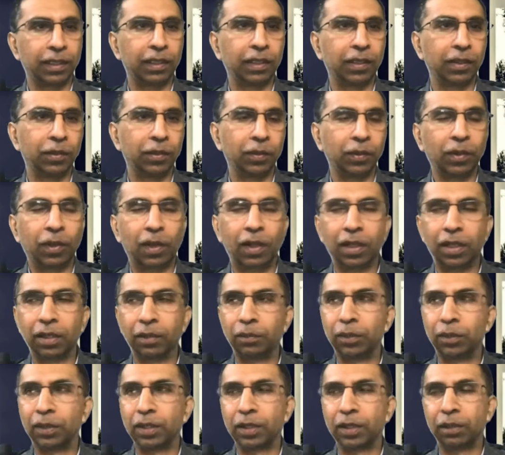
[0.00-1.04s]
You
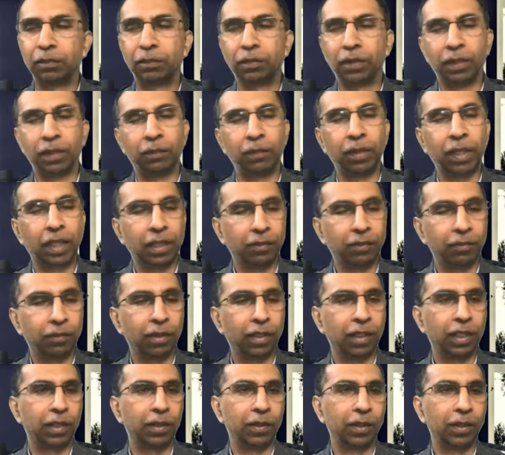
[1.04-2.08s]
contribute something
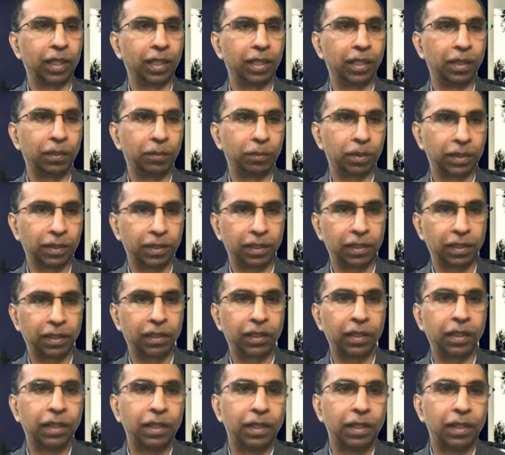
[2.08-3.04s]
meaningfully to the other person